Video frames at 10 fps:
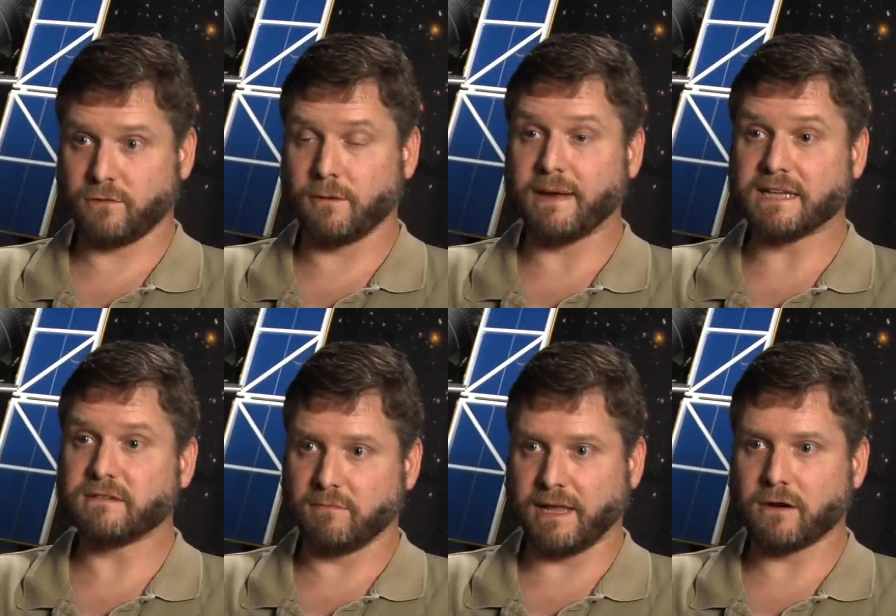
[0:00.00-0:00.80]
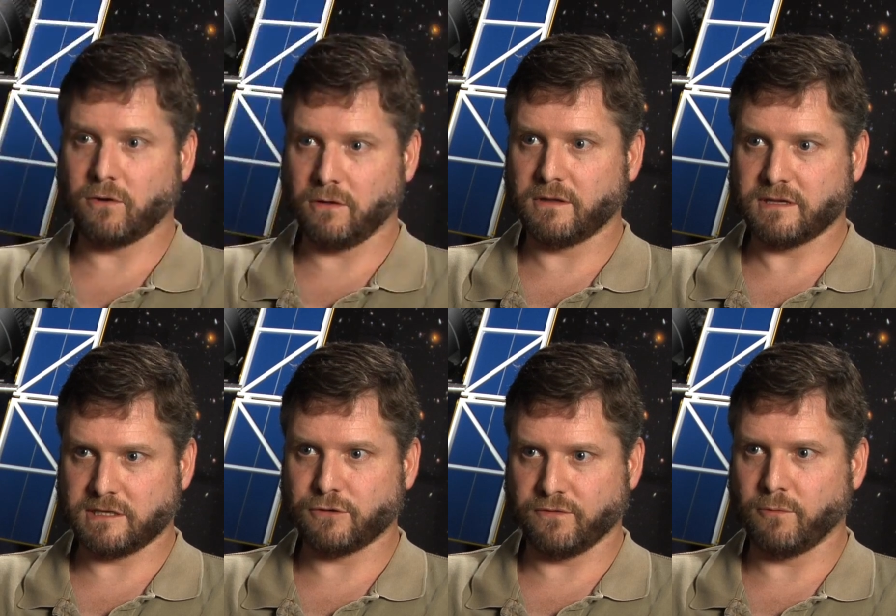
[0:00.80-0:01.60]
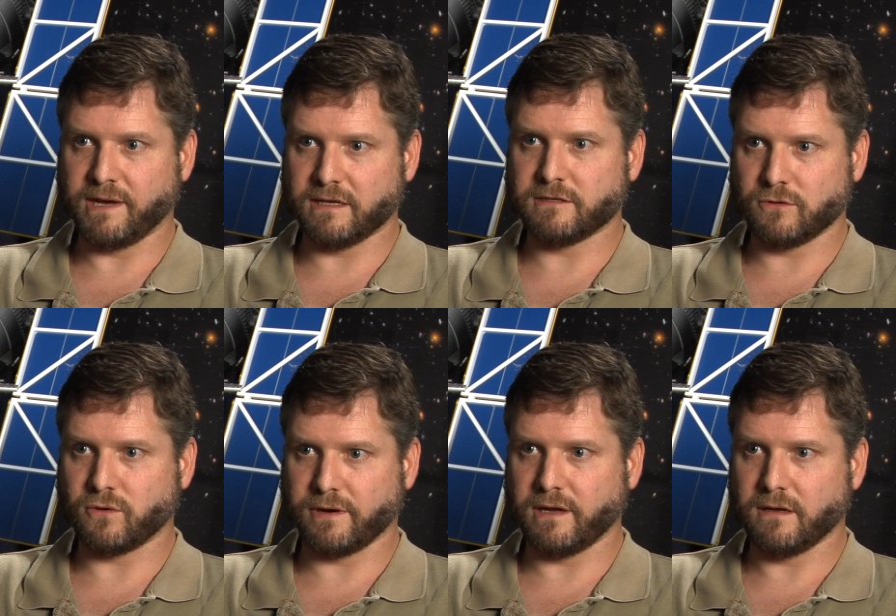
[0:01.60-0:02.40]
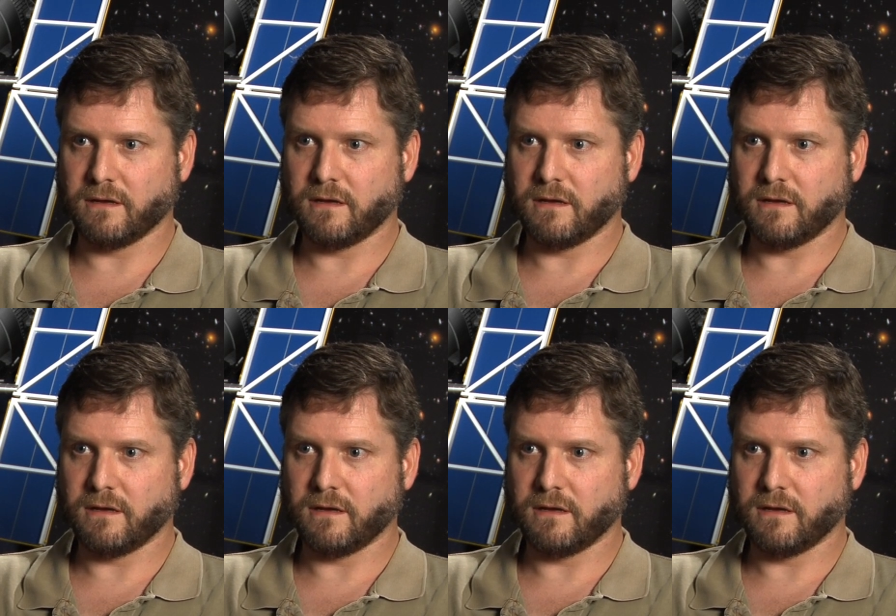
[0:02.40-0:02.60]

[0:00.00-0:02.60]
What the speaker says: for a massive black hole at the center of Omega Centauri,